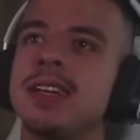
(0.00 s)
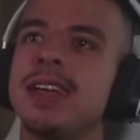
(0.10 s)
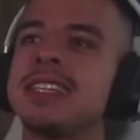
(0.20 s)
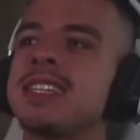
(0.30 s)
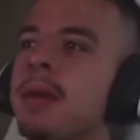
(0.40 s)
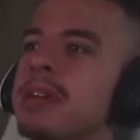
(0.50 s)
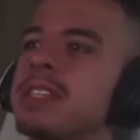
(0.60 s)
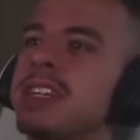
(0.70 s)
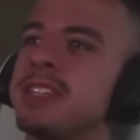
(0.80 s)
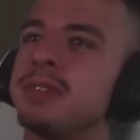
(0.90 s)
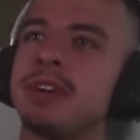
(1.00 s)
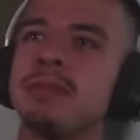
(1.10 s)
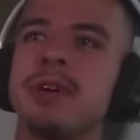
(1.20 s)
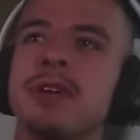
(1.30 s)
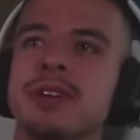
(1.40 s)
Hey, start busting down some rug
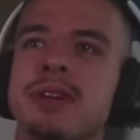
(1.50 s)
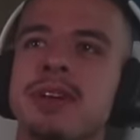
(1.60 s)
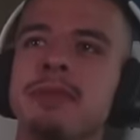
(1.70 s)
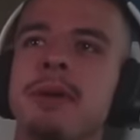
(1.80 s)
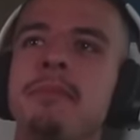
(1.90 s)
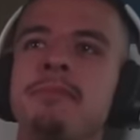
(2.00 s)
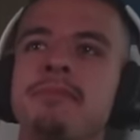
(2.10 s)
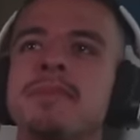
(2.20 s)
bone or something. Come on.